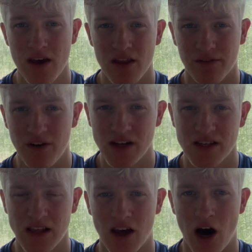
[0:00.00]
The
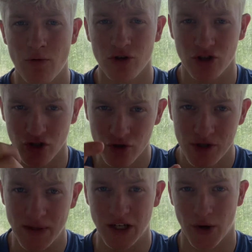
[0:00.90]
first thing that I want you
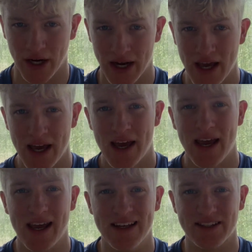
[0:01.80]
to be doing
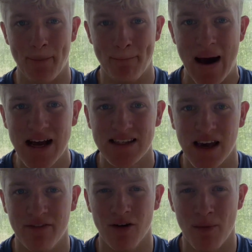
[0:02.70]
is max
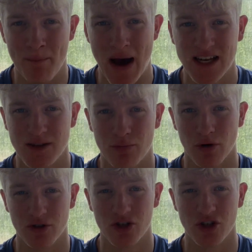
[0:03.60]
effort, max
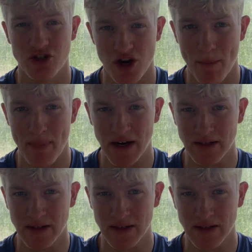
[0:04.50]
approach jumping.